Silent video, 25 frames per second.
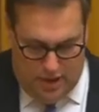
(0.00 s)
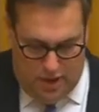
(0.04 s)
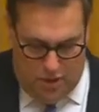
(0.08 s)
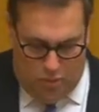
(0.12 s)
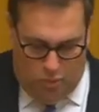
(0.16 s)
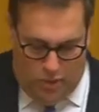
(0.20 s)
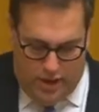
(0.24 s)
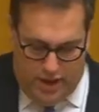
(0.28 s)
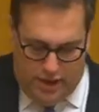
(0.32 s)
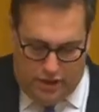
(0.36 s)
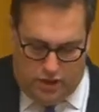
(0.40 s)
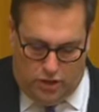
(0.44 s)

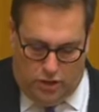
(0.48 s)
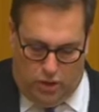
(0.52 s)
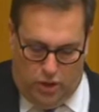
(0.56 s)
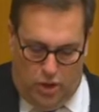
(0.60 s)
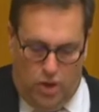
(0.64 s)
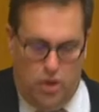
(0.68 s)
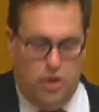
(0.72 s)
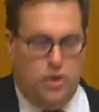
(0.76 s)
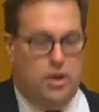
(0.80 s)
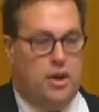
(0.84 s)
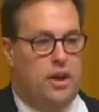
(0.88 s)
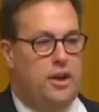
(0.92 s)
We
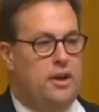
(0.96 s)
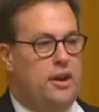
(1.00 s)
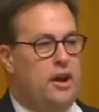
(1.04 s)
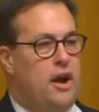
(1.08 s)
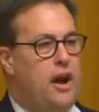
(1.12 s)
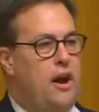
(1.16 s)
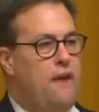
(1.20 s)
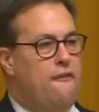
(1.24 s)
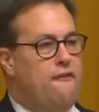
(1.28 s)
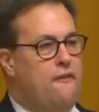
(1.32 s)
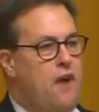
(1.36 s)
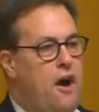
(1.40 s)
included
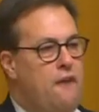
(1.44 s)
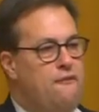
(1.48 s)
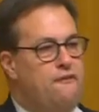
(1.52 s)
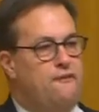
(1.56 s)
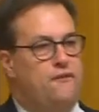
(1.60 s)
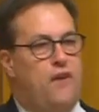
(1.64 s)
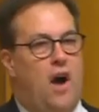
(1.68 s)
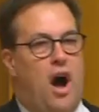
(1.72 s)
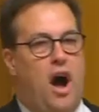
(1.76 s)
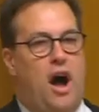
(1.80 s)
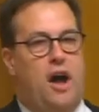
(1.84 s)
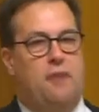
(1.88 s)
a
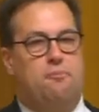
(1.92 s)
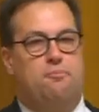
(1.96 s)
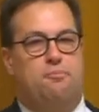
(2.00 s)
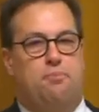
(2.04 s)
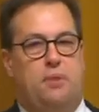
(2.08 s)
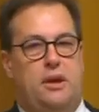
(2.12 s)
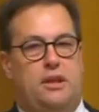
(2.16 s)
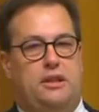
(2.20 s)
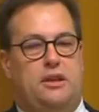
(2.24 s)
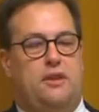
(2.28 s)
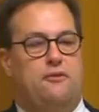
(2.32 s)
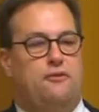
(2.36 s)
$5
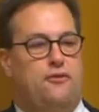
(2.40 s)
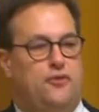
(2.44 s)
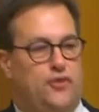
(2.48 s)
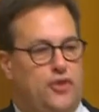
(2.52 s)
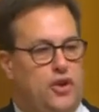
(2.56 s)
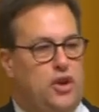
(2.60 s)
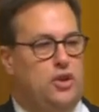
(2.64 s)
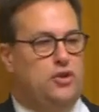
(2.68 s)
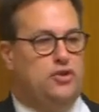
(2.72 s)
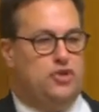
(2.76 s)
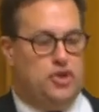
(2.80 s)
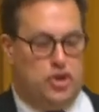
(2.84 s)
billion
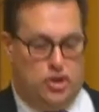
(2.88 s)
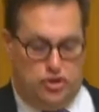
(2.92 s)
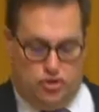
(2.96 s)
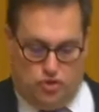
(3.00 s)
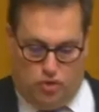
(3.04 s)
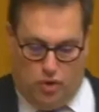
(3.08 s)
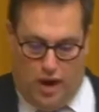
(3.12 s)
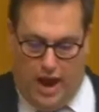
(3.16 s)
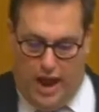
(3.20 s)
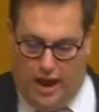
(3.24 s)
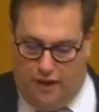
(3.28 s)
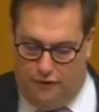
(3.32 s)
future
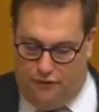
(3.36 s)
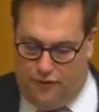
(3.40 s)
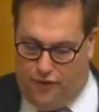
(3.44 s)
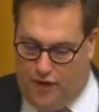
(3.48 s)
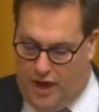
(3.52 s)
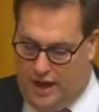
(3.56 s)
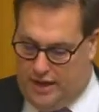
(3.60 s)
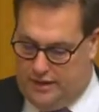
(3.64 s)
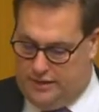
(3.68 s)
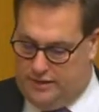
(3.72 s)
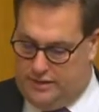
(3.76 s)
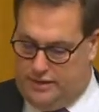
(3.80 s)
drought
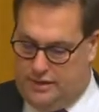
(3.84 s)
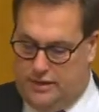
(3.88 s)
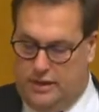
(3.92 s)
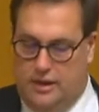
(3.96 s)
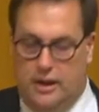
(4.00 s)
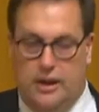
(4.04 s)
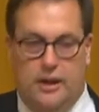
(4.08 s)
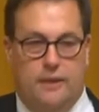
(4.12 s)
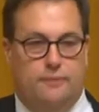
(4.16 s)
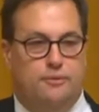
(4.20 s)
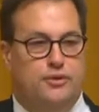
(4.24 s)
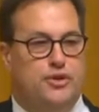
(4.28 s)
fund,
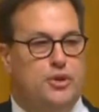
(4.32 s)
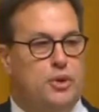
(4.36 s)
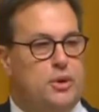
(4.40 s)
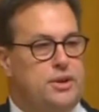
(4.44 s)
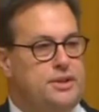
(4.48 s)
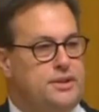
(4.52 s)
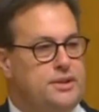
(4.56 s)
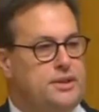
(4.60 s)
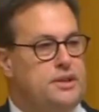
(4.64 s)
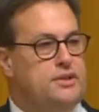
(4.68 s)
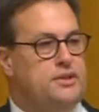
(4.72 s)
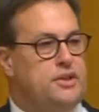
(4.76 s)
to,
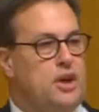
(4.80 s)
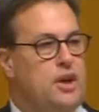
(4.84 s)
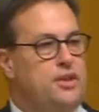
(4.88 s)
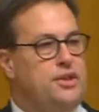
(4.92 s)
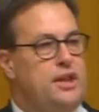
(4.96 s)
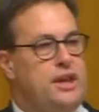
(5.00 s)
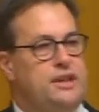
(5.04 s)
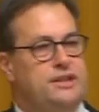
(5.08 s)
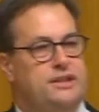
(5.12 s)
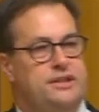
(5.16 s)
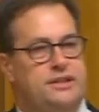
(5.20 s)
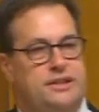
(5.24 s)
so
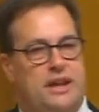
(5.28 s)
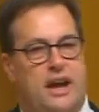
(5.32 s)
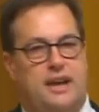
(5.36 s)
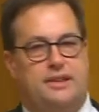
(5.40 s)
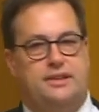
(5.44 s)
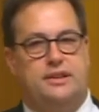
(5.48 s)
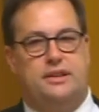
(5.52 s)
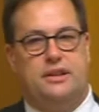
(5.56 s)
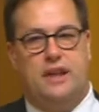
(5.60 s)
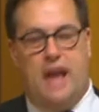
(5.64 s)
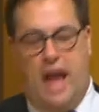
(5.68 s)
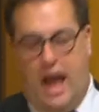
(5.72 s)
this
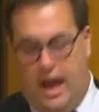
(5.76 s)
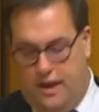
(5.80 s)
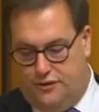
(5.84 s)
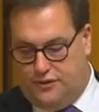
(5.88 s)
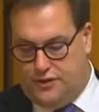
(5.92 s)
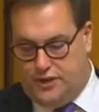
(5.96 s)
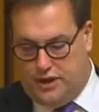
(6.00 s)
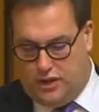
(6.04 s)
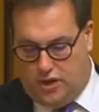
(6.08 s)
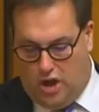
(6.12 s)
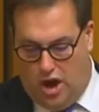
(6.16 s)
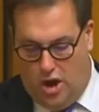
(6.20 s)
doesn't have
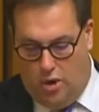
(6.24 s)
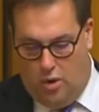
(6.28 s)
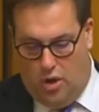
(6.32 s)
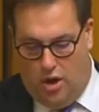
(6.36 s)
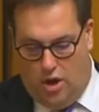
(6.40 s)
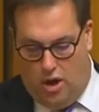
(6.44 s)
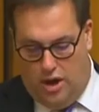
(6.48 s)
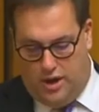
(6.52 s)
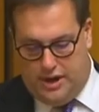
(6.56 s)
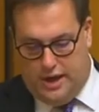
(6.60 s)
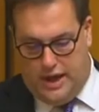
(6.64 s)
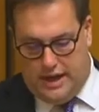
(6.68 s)
to go
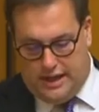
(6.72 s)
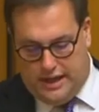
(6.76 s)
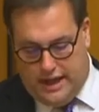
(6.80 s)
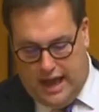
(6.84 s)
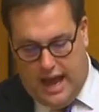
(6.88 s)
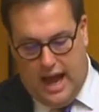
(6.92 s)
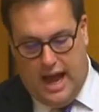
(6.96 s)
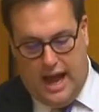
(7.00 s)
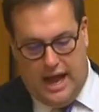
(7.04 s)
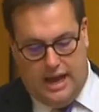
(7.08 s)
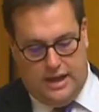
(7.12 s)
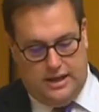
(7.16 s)
on
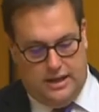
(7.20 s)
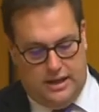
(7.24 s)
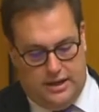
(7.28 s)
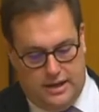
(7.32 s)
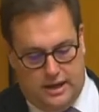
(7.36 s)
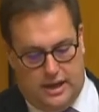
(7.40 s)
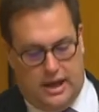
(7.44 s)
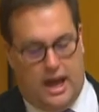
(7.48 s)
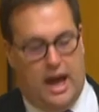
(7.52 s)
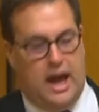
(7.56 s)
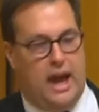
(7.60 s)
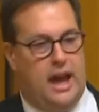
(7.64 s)
again and
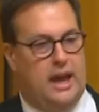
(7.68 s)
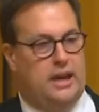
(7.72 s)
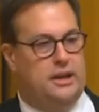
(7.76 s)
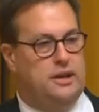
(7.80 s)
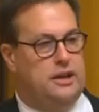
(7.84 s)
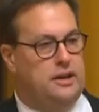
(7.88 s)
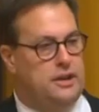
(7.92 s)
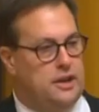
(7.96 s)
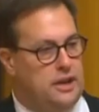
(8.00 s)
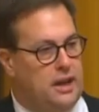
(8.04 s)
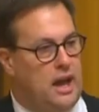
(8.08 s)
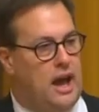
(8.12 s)
again
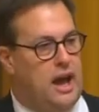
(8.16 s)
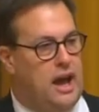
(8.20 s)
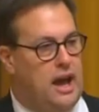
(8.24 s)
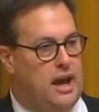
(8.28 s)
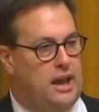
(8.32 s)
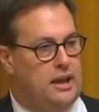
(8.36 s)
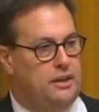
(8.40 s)
and again.